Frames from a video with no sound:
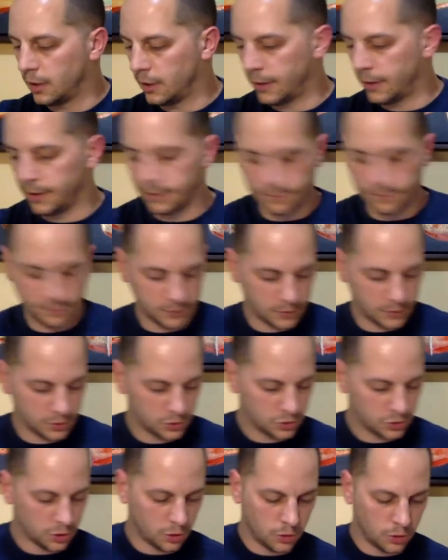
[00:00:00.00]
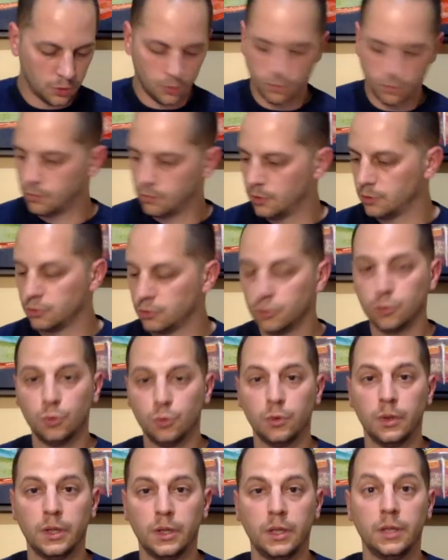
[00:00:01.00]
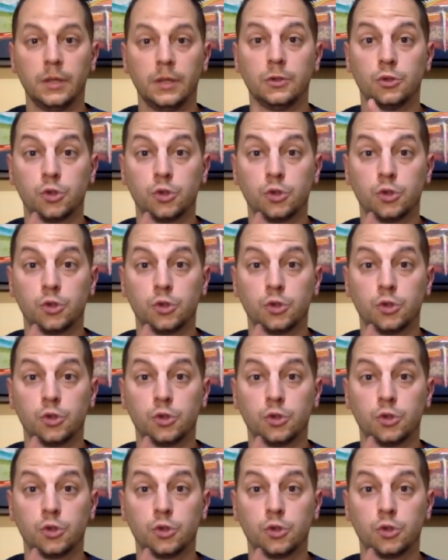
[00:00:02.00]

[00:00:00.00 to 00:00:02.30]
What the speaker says: right. So we'll do the